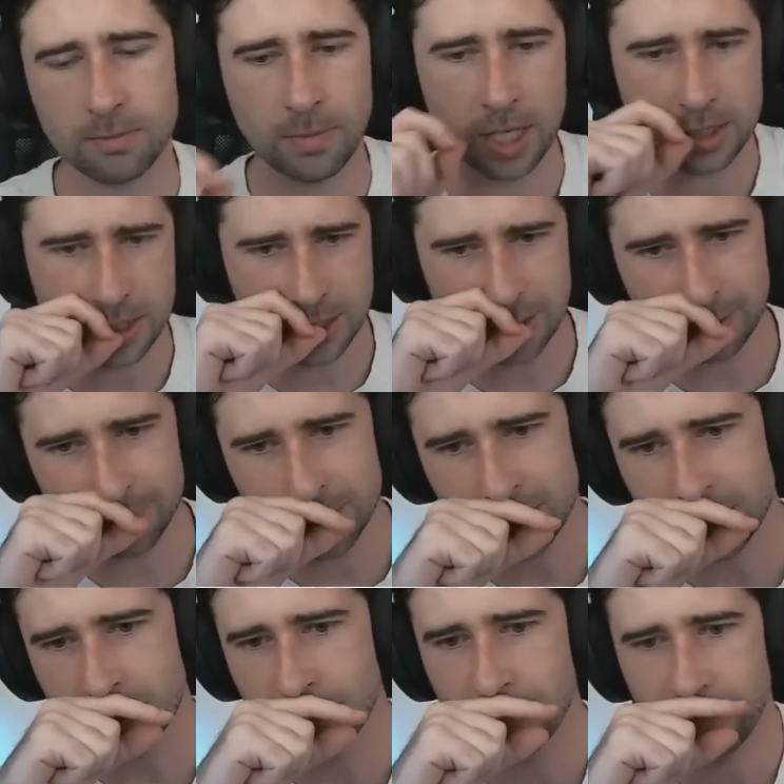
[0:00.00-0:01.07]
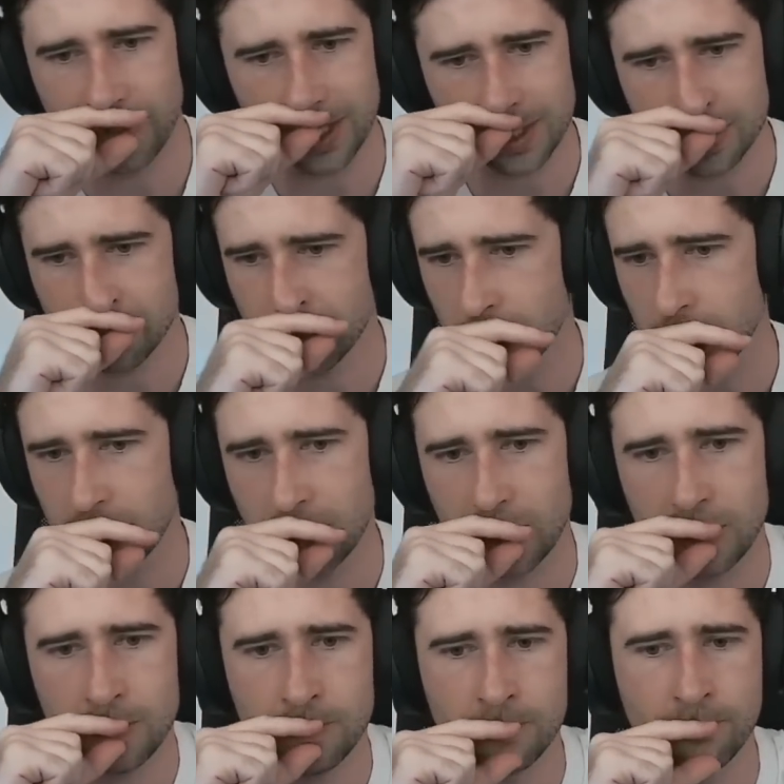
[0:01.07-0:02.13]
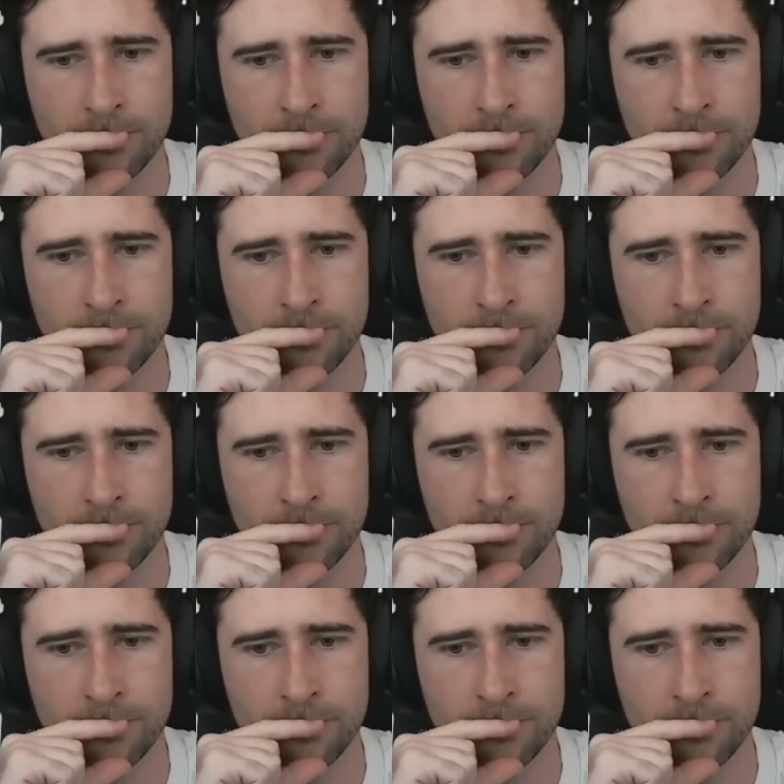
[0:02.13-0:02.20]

Magic gives us some flexibility